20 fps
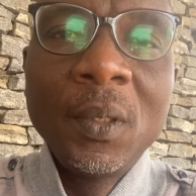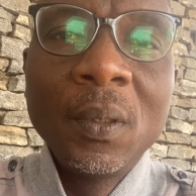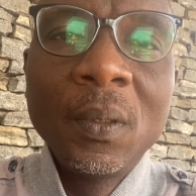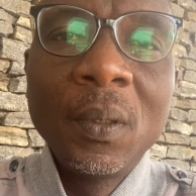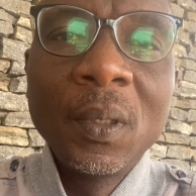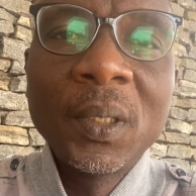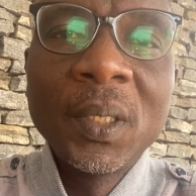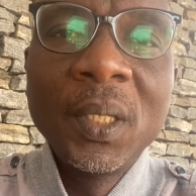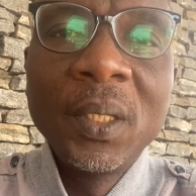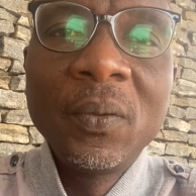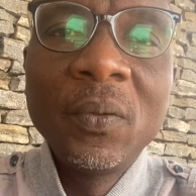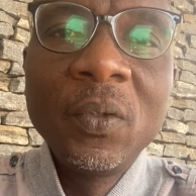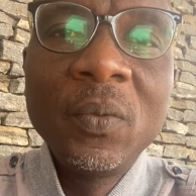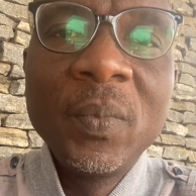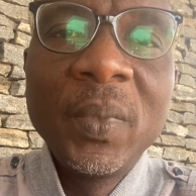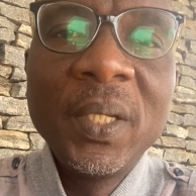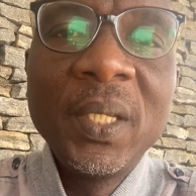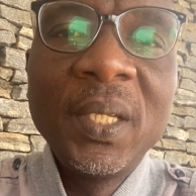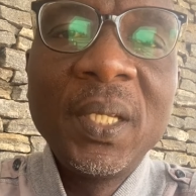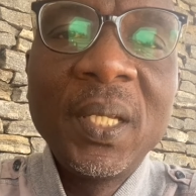Okay, good
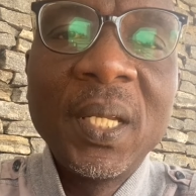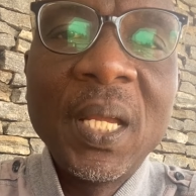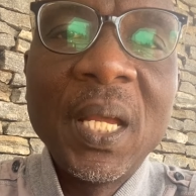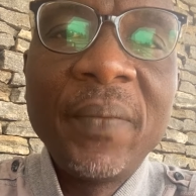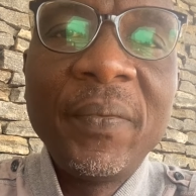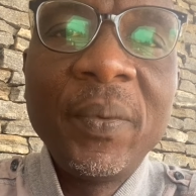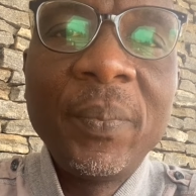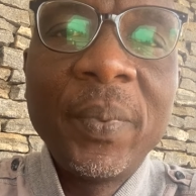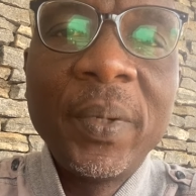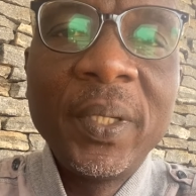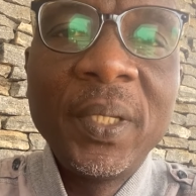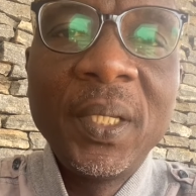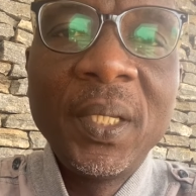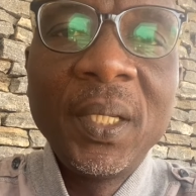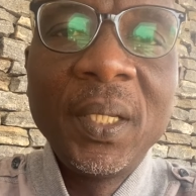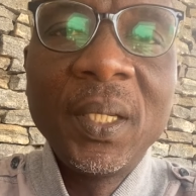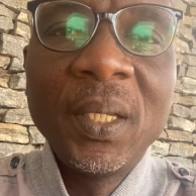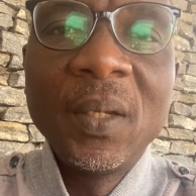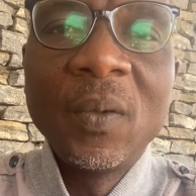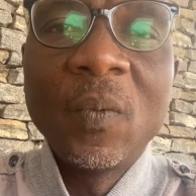morning
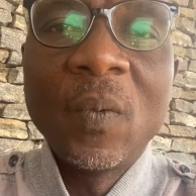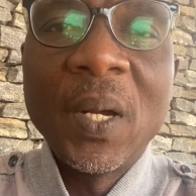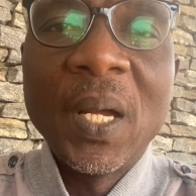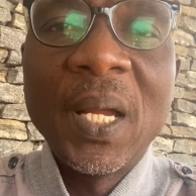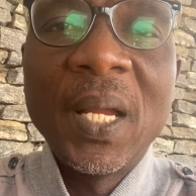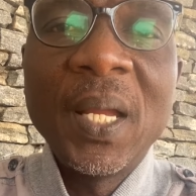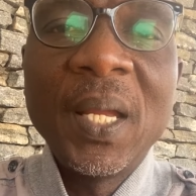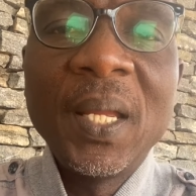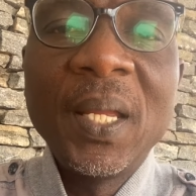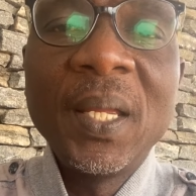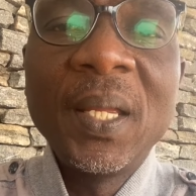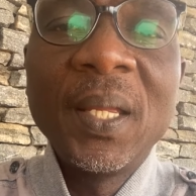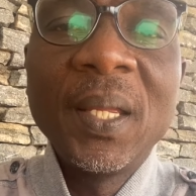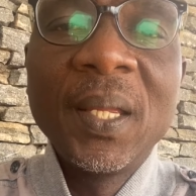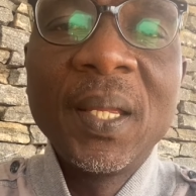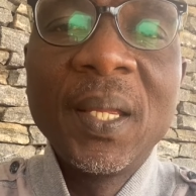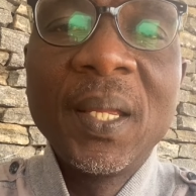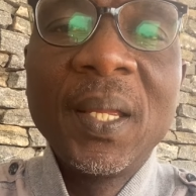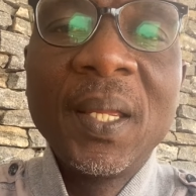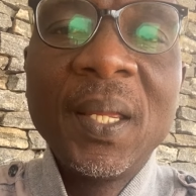everybody. Why
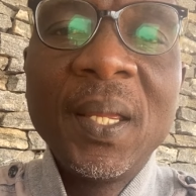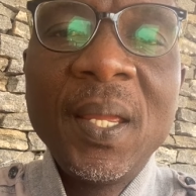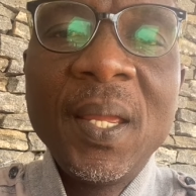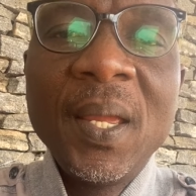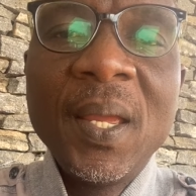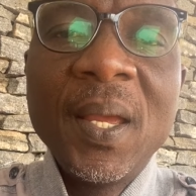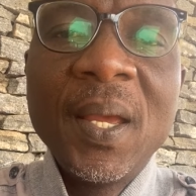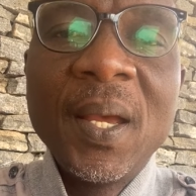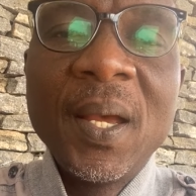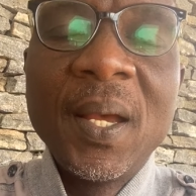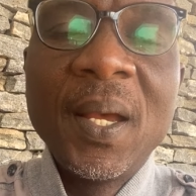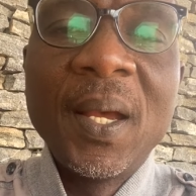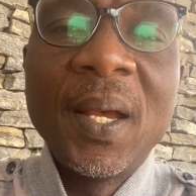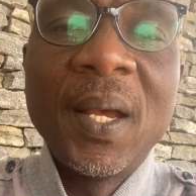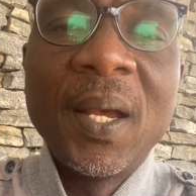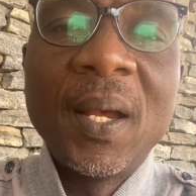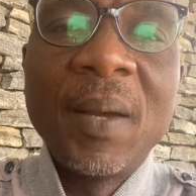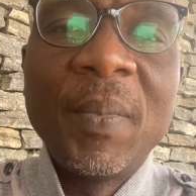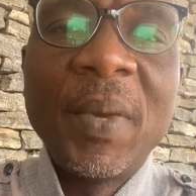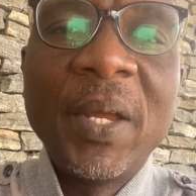
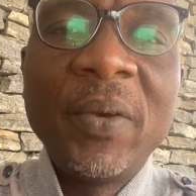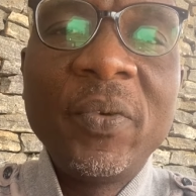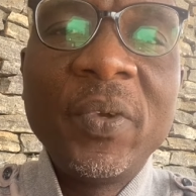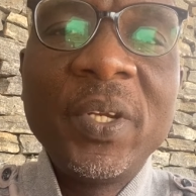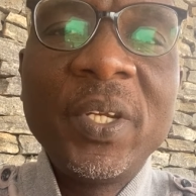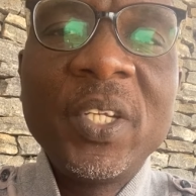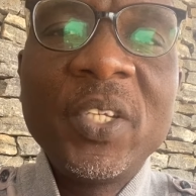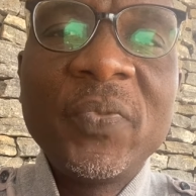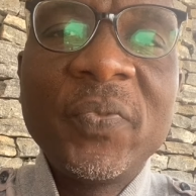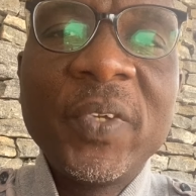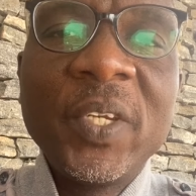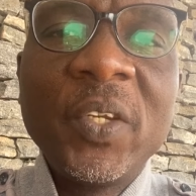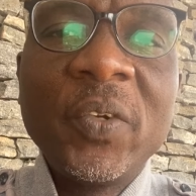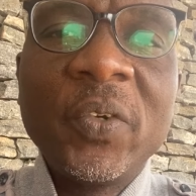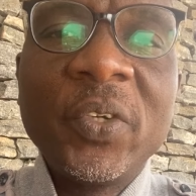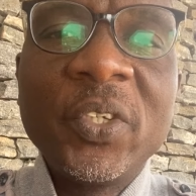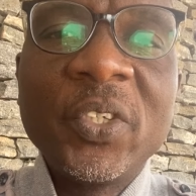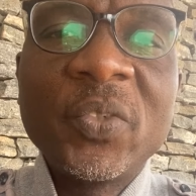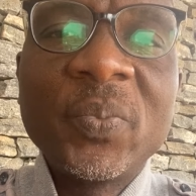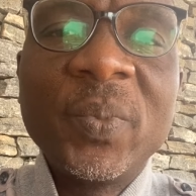am I doing this
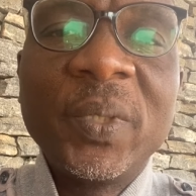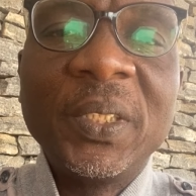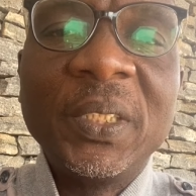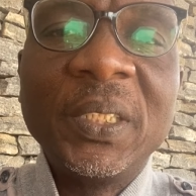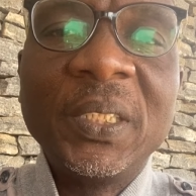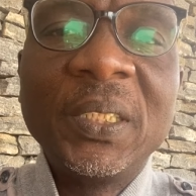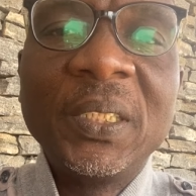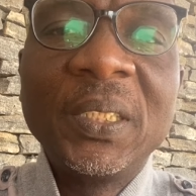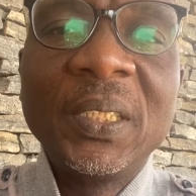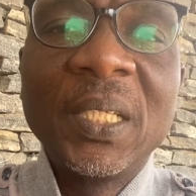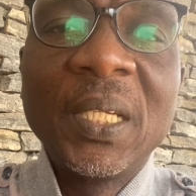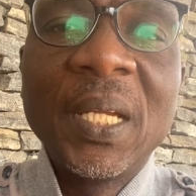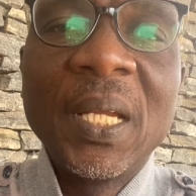video this morning?